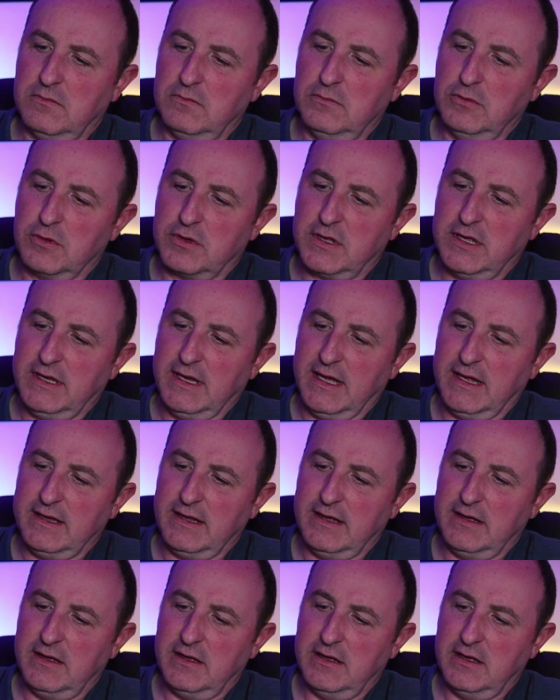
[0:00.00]
looking at
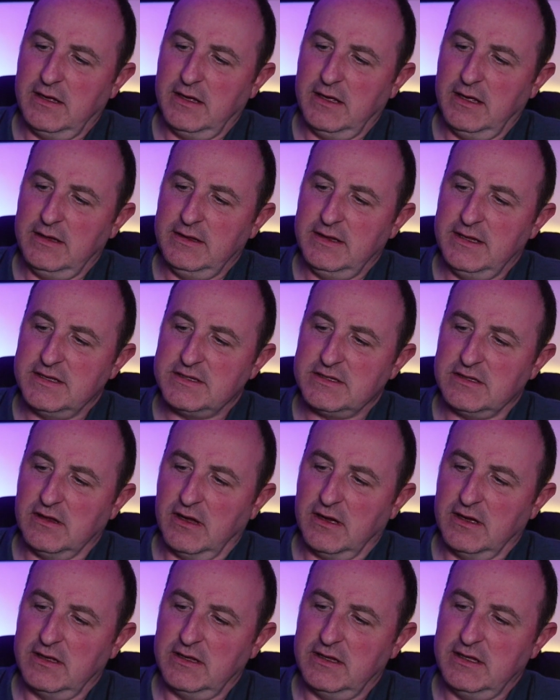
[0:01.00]
it in this
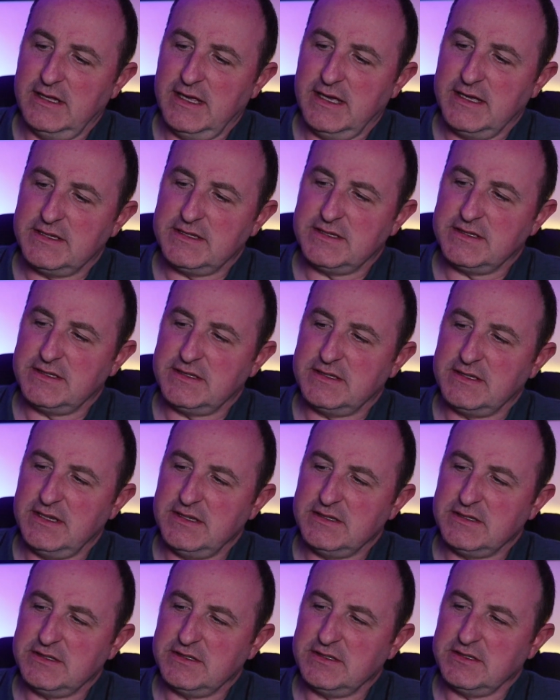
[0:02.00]
light, yes,
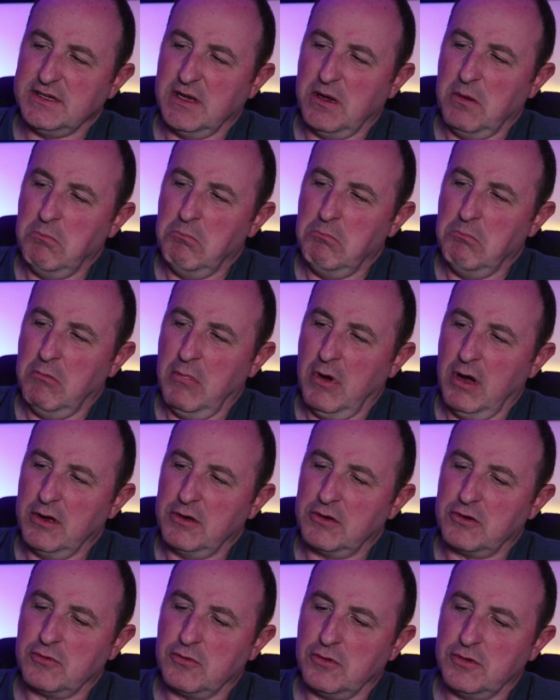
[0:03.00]
there's some
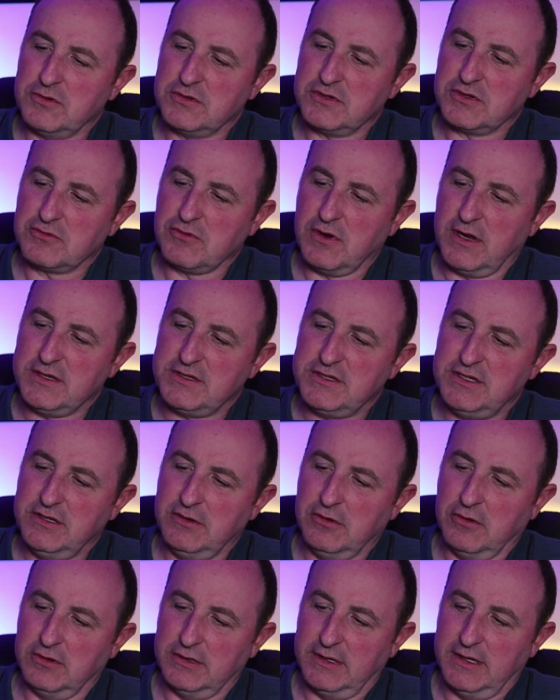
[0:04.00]
micro
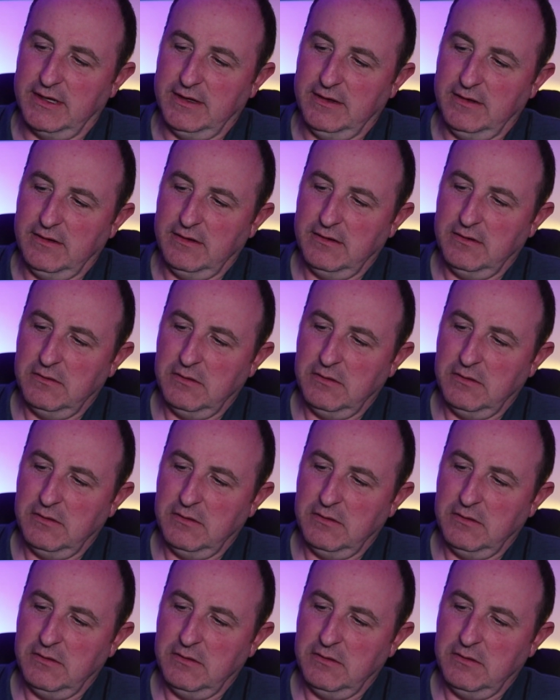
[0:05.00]
scratching on it,